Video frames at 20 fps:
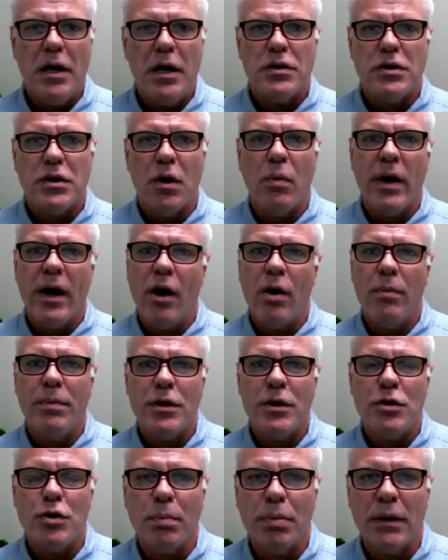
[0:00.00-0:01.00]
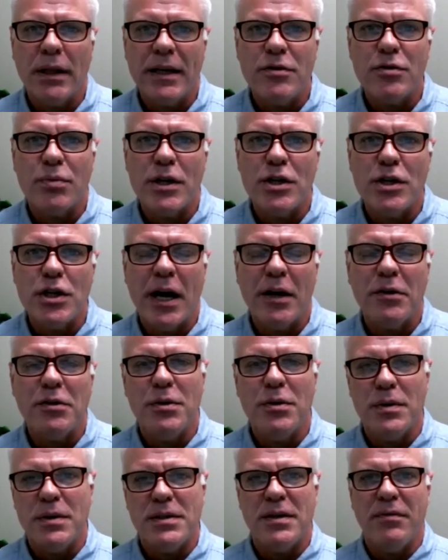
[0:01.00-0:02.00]
So we hope that you'll please reach out
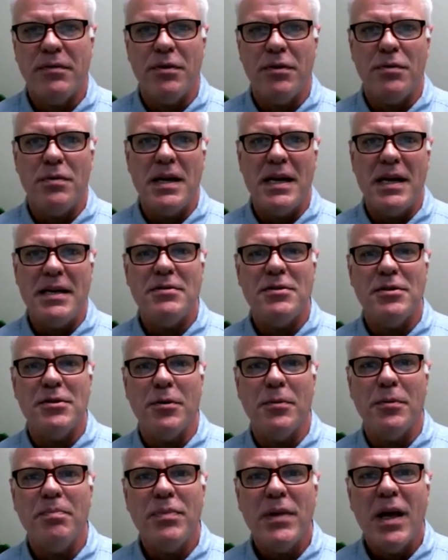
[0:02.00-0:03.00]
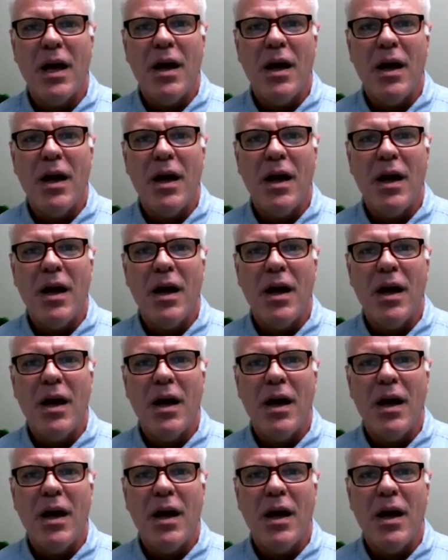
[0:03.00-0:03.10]
to us if you need to.